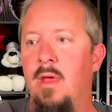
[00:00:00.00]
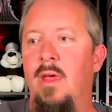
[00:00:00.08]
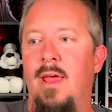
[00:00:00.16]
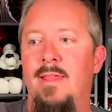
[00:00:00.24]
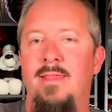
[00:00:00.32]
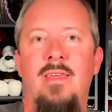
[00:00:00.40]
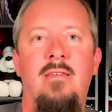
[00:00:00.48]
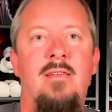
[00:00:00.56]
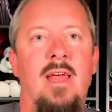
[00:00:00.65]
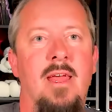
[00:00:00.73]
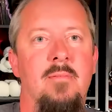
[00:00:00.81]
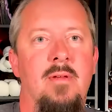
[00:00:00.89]
And this
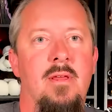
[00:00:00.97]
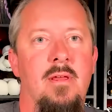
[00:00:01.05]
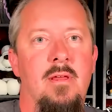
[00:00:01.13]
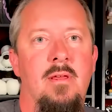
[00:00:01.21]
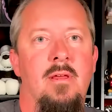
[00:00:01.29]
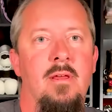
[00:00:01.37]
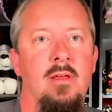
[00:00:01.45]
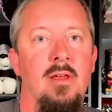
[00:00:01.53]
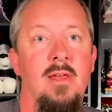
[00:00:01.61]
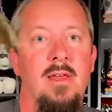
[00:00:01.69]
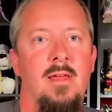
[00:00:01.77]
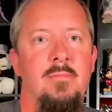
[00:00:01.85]
time,
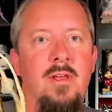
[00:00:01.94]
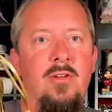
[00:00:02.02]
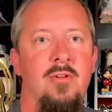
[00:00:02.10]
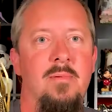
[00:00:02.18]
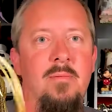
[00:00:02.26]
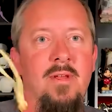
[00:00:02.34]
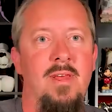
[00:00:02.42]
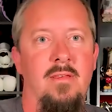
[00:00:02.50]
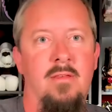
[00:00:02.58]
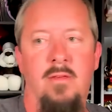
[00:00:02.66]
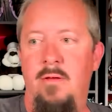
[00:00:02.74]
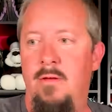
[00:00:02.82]
I'm going to remember
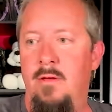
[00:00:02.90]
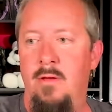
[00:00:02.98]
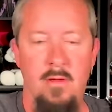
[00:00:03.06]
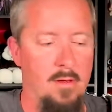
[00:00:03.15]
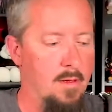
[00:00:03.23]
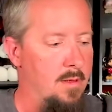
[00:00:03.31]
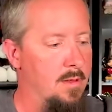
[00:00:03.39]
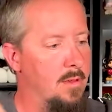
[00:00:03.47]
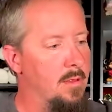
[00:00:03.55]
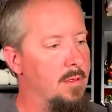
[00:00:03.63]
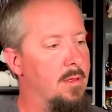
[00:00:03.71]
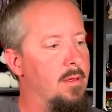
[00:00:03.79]
this.
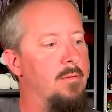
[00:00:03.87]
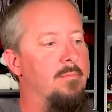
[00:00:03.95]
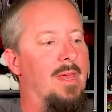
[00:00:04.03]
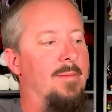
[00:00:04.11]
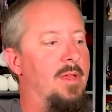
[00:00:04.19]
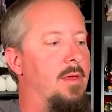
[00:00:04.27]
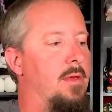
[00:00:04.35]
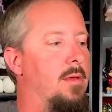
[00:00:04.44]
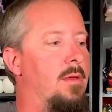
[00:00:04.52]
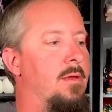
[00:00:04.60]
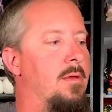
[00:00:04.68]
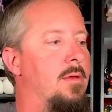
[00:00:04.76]
Maybe.
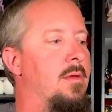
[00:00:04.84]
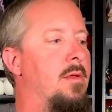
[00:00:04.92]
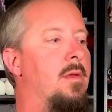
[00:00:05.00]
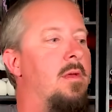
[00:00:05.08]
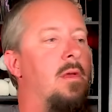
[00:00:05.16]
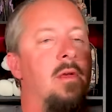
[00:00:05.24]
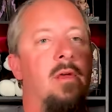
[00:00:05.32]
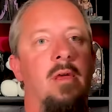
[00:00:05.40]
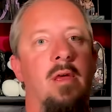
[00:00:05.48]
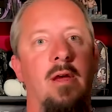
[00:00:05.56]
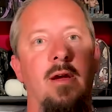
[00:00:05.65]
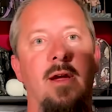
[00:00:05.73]

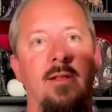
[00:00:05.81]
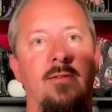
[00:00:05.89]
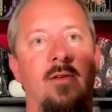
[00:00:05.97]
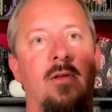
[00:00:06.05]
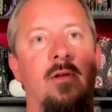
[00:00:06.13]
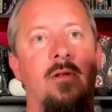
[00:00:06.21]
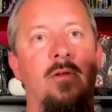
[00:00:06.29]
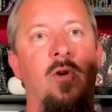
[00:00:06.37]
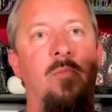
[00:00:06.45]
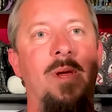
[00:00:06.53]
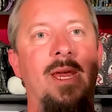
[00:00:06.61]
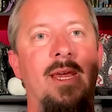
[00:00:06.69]
Alright, no
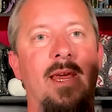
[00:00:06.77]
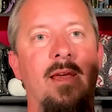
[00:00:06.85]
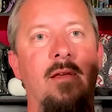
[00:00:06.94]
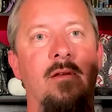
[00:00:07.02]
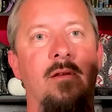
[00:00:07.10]
peeking.